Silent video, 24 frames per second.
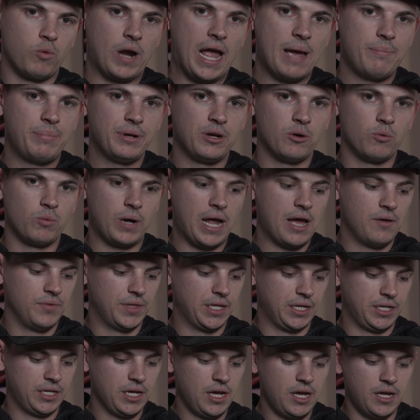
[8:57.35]
wrap it
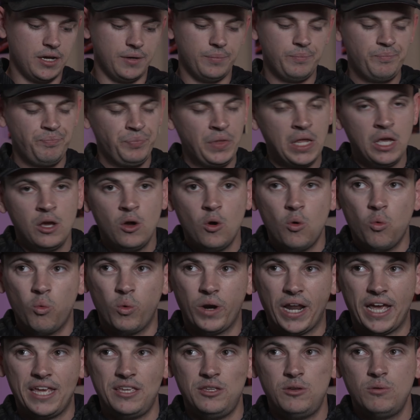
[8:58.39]
around the gun.
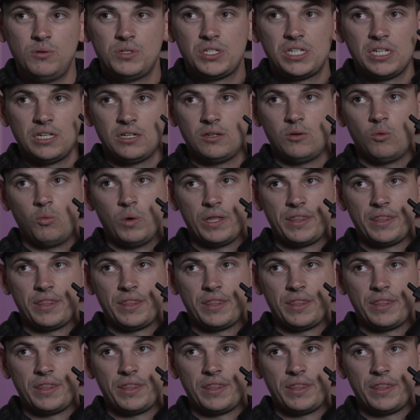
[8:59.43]
When I use it